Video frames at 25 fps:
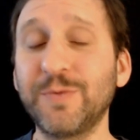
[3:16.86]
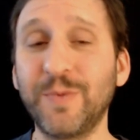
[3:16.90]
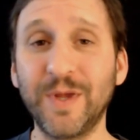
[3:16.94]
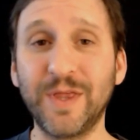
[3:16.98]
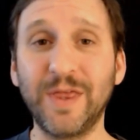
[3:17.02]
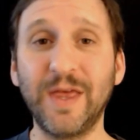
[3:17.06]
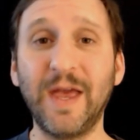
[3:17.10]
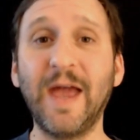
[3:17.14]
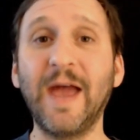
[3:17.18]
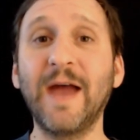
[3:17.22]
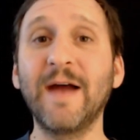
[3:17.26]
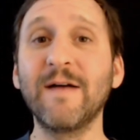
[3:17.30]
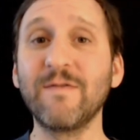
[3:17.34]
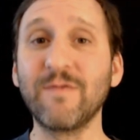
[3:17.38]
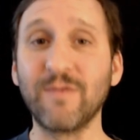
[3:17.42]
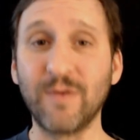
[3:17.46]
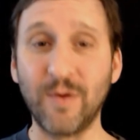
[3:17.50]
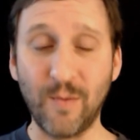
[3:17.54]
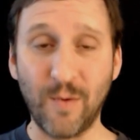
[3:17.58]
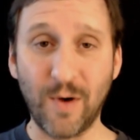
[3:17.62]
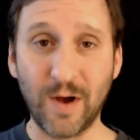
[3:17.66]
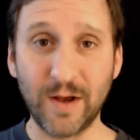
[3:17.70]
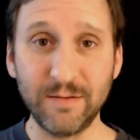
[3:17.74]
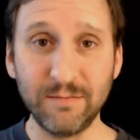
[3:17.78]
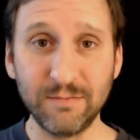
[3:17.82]
with
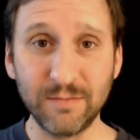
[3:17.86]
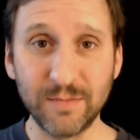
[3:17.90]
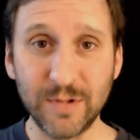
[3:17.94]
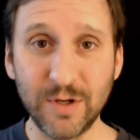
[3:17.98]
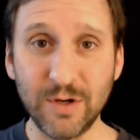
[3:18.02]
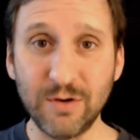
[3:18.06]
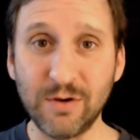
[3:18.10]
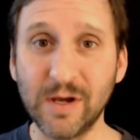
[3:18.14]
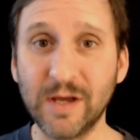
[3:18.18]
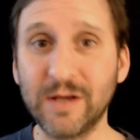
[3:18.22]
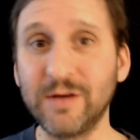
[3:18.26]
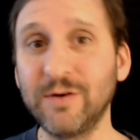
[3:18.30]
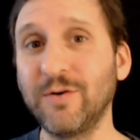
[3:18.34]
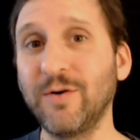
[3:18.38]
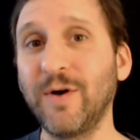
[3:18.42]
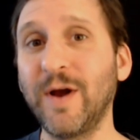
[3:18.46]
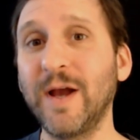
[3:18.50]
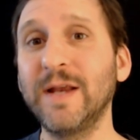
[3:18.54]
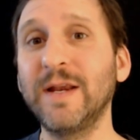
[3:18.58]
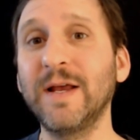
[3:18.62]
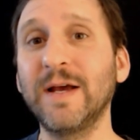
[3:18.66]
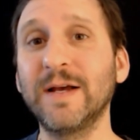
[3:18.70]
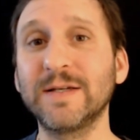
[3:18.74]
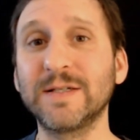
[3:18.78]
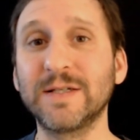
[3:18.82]
everyone. You can
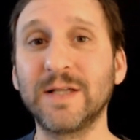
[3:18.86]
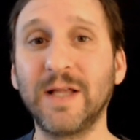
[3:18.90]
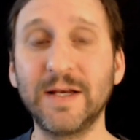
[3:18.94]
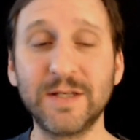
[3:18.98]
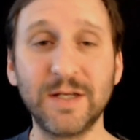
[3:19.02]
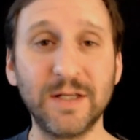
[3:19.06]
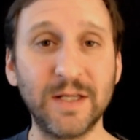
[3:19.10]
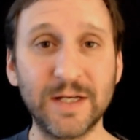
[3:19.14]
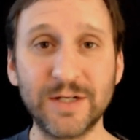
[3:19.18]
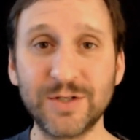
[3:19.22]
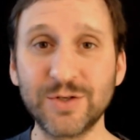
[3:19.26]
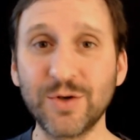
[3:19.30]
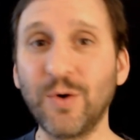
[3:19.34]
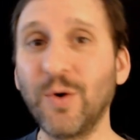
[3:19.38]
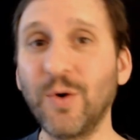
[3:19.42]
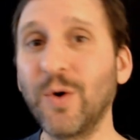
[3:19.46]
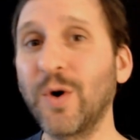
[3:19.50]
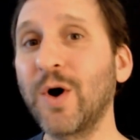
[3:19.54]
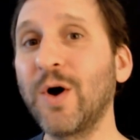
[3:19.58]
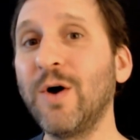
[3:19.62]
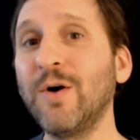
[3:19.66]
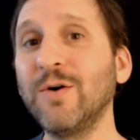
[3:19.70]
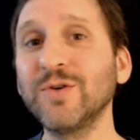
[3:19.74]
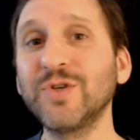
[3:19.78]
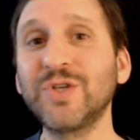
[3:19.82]
create a selected list or
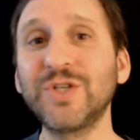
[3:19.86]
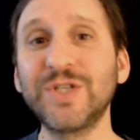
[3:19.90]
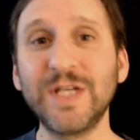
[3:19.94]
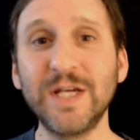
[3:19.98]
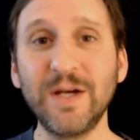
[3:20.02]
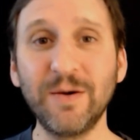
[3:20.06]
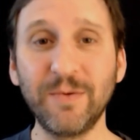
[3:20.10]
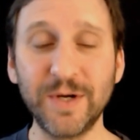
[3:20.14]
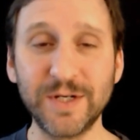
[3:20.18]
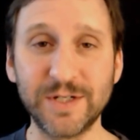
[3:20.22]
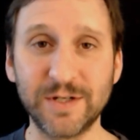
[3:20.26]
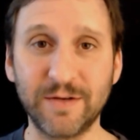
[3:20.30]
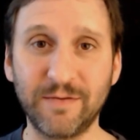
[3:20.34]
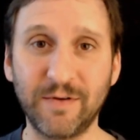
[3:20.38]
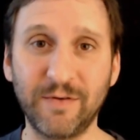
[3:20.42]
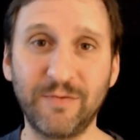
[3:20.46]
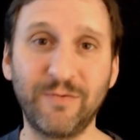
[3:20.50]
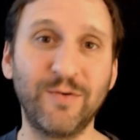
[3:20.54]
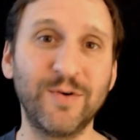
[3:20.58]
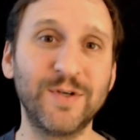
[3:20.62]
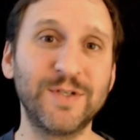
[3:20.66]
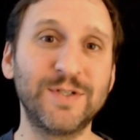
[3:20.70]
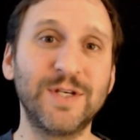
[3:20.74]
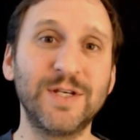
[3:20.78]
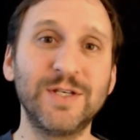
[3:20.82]
a whole series on them.
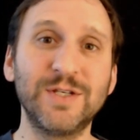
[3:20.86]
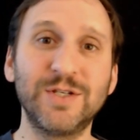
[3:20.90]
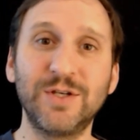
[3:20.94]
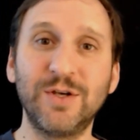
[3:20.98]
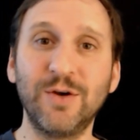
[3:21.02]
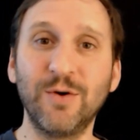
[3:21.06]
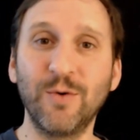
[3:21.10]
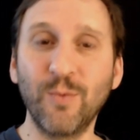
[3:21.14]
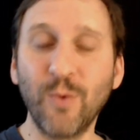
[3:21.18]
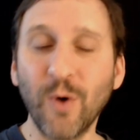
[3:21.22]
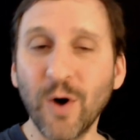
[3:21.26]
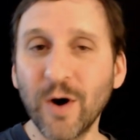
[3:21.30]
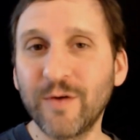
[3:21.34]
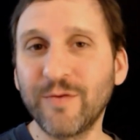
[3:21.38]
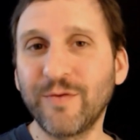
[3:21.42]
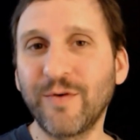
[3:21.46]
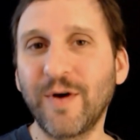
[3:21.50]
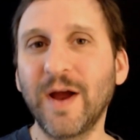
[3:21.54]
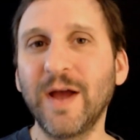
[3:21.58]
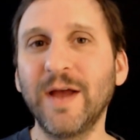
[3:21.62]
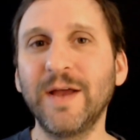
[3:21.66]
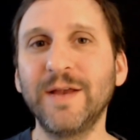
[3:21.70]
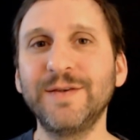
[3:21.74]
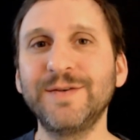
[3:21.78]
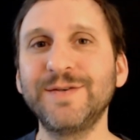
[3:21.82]
For instance, your work
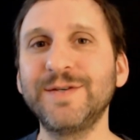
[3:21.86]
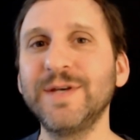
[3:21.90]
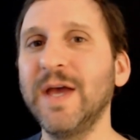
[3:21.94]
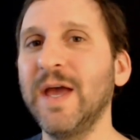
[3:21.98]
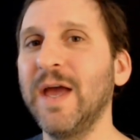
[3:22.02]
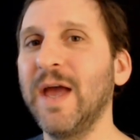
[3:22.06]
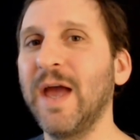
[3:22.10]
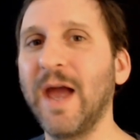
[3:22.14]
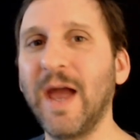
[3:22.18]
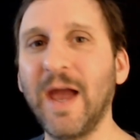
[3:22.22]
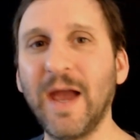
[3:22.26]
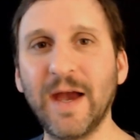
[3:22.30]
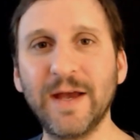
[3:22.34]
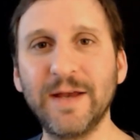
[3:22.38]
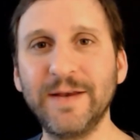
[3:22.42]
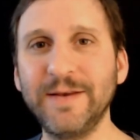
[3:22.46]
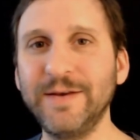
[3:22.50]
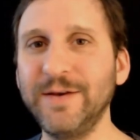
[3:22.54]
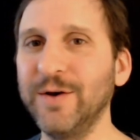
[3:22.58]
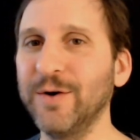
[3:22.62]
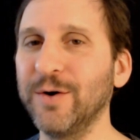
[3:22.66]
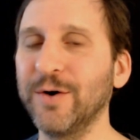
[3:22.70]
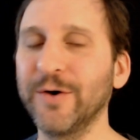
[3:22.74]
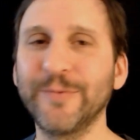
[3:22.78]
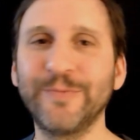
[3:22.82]
friends
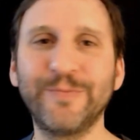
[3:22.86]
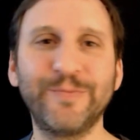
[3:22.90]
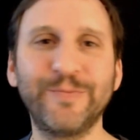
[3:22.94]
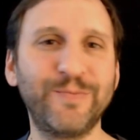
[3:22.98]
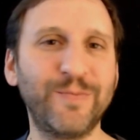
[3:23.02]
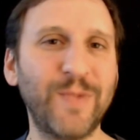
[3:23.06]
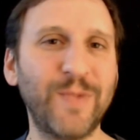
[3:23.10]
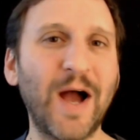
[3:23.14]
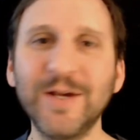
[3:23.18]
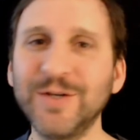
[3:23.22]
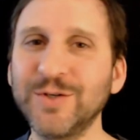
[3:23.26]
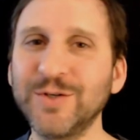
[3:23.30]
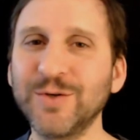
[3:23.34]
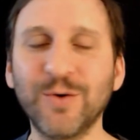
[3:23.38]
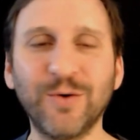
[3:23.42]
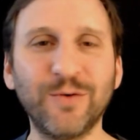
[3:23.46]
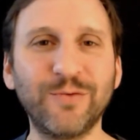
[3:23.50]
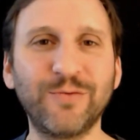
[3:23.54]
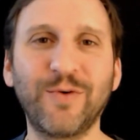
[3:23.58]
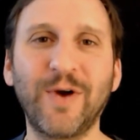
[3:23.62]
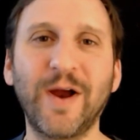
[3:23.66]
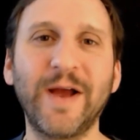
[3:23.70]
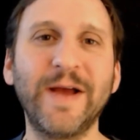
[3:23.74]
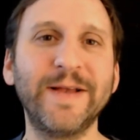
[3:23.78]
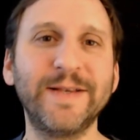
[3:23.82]
and your high school
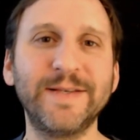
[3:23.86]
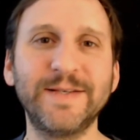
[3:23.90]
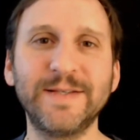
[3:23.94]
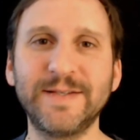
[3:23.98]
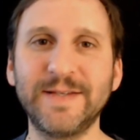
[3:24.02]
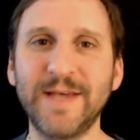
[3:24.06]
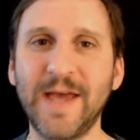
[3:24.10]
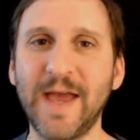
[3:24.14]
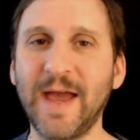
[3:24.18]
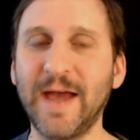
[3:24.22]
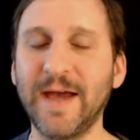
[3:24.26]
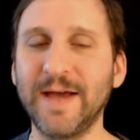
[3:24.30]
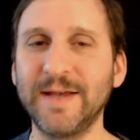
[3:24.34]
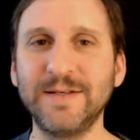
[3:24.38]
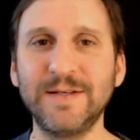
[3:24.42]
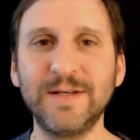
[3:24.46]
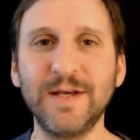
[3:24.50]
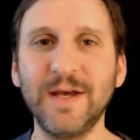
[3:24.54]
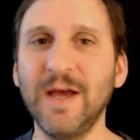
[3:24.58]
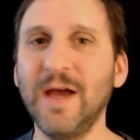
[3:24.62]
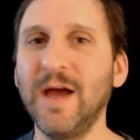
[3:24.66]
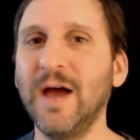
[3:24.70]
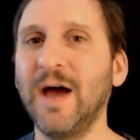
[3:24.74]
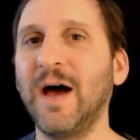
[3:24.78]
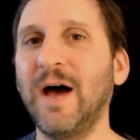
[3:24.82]
friends and
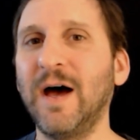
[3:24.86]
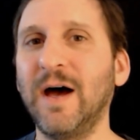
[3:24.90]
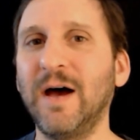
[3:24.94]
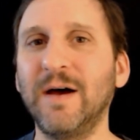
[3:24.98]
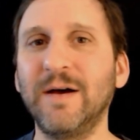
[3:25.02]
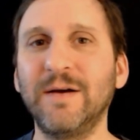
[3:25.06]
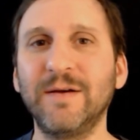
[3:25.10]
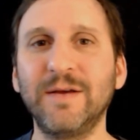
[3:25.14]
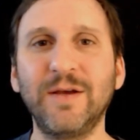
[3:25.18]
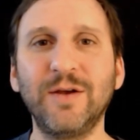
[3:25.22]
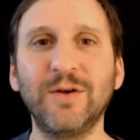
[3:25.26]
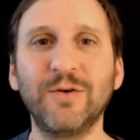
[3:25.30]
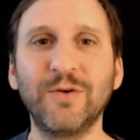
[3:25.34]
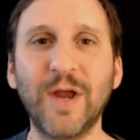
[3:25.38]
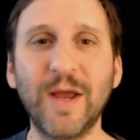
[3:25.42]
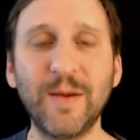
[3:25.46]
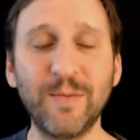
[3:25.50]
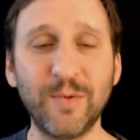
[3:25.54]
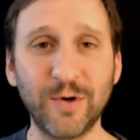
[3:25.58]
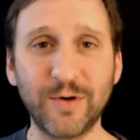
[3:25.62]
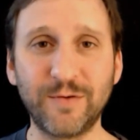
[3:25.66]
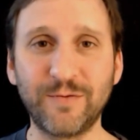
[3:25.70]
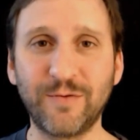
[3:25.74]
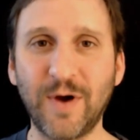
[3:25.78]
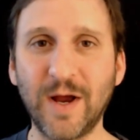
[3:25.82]
uh, your
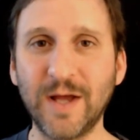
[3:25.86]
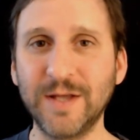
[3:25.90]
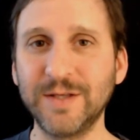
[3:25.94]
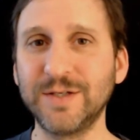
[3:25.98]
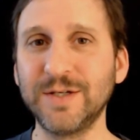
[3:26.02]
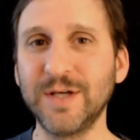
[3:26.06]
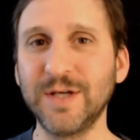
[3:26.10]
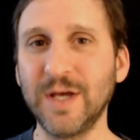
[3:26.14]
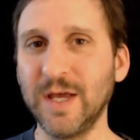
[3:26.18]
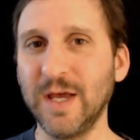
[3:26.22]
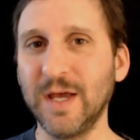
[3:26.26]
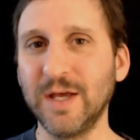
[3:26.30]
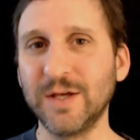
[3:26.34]
neighborhood friends.